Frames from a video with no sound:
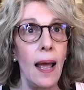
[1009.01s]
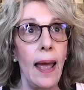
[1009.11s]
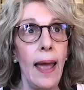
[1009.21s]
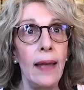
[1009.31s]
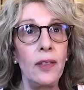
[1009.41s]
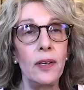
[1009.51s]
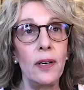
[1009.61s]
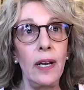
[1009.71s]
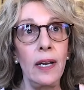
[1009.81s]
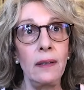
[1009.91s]
and they're
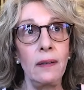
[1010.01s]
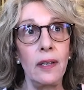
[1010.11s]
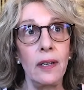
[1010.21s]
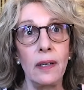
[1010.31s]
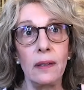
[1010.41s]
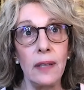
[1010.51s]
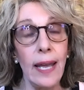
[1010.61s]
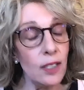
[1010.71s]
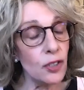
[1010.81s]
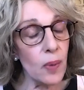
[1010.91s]
in their
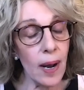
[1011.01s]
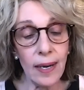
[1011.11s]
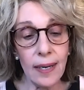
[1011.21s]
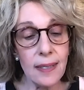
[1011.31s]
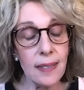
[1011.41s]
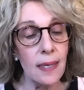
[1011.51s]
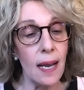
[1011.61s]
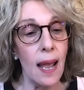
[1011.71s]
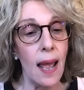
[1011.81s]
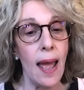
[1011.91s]
late 20s
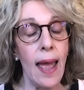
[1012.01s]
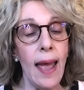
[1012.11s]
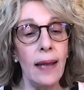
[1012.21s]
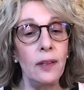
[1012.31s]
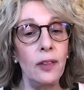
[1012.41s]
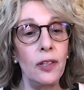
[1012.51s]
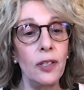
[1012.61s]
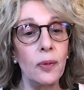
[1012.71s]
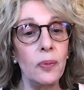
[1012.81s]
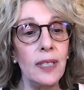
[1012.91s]
and
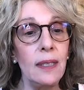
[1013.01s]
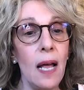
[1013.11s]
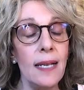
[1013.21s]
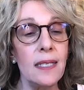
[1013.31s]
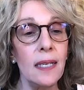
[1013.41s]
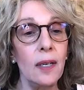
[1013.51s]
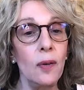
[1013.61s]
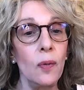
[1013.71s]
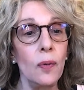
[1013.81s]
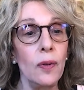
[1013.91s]
they're realizing
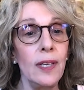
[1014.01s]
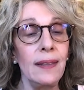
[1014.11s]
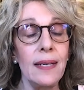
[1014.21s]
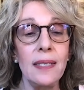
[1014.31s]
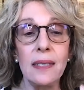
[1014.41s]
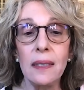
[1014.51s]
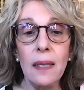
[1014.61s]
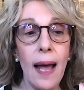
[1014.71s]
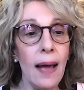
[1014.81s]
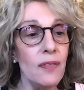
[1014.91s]
that they still
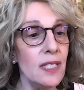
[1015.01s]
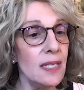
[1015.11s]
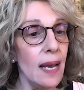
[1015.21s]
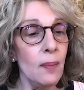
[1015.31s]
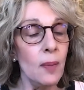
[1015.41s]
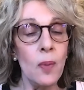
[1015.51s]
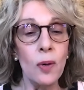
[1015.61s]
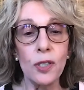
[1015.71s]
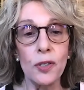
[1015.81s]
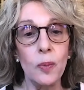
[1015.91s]
have the same
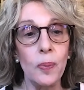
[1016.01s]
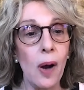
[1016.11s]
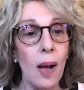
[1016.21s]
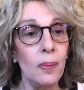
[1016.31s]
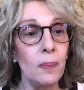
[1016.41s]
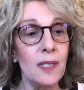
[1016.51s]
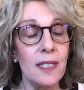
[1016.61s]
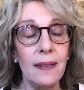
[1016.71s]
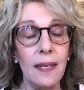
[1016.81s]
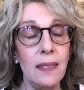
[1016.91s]
emotional
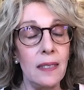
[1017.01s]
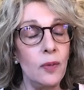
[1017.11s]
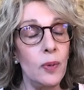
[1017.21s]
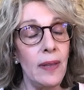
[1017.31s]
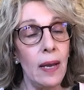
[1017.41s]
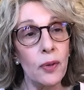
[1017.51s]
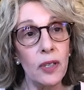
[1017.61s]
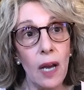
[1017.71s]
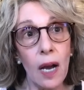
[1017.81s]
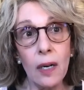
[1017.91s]
problems that they did when they were
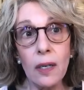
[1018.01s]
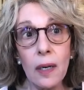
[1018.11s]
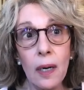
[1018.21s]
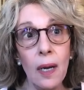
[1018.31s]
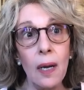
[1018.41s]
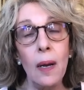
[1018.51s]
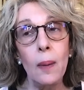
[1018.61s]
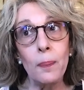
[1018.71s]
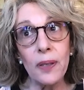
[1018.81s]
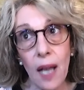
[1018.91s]
younger.
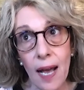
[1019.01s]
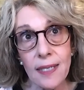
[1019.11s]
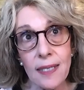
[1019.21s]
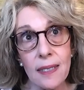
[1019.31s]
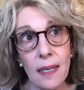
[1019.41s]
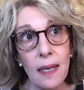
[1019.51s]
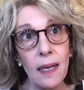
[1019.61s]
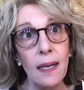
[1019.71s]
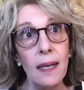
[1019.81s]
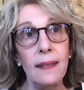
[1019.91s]
Plus,
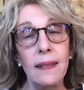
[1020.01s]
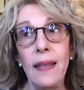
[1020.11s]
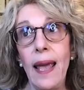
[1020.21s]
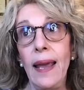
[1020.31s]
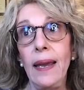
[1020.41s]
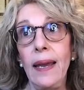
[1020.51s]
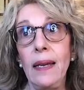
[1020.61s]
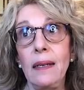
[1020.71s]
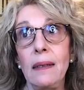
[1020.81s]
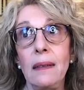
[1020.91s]
they're